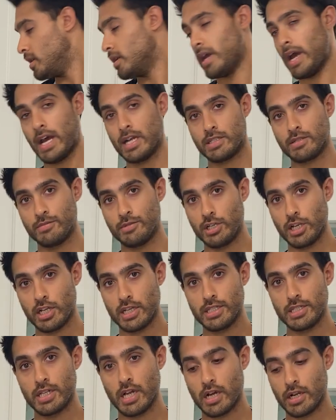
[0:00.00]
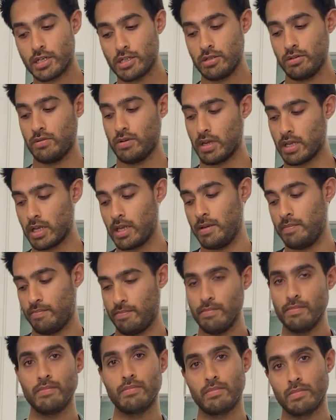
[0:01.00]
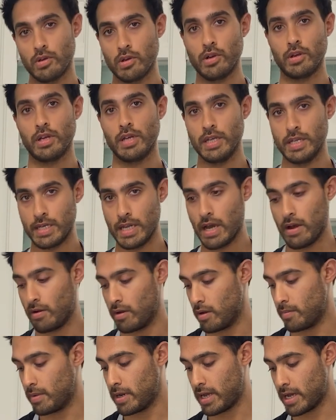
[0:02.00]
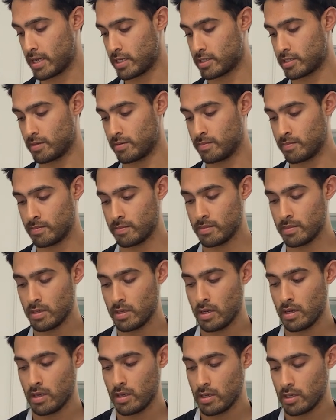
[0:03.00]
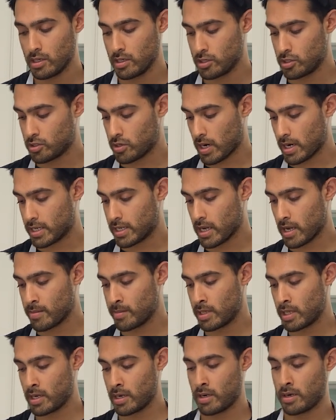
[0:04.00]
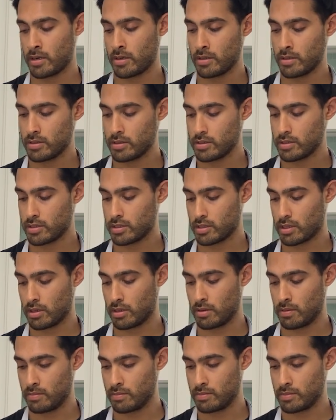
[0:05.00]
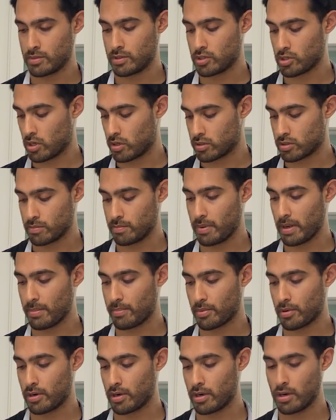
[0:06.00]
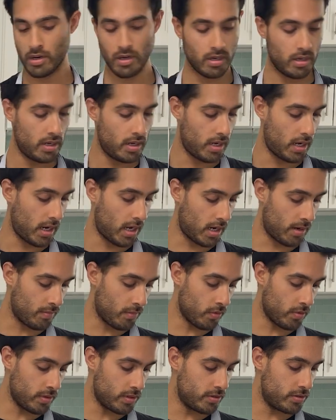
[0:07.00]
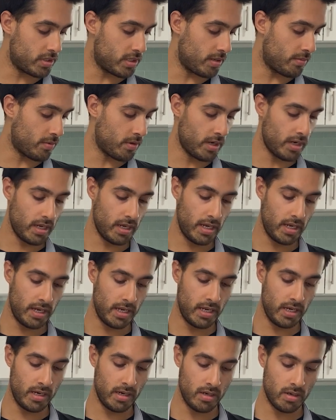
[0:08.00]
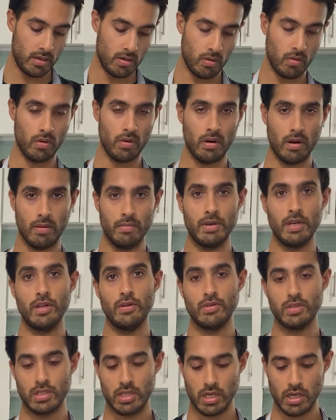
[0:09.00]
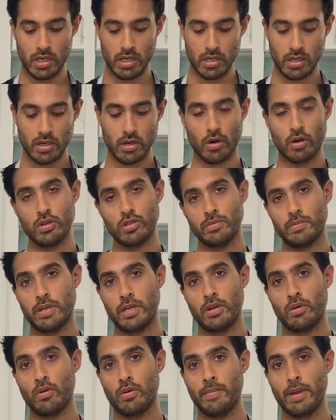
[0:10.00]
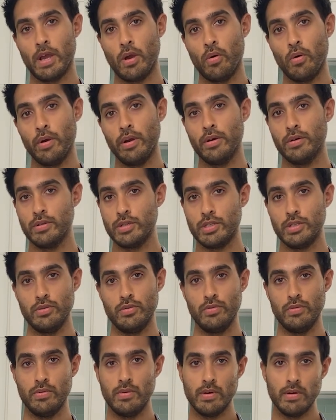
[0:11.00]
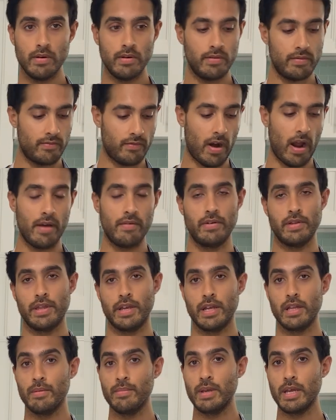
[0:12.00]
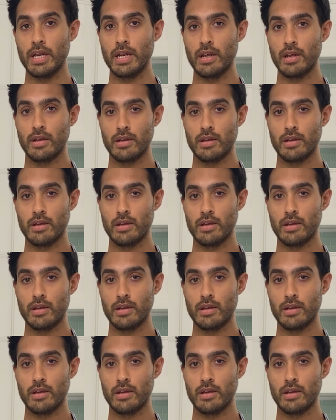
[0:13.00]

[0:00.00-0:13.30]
Add some chicken stock too and keep cooking it down. I'm going to add some dried thyme in there, some salt, some pepper, and I'm going to simmer it in, or I'm going to use the Cardoz Blended Gourmet oil to fry everything at the beginning.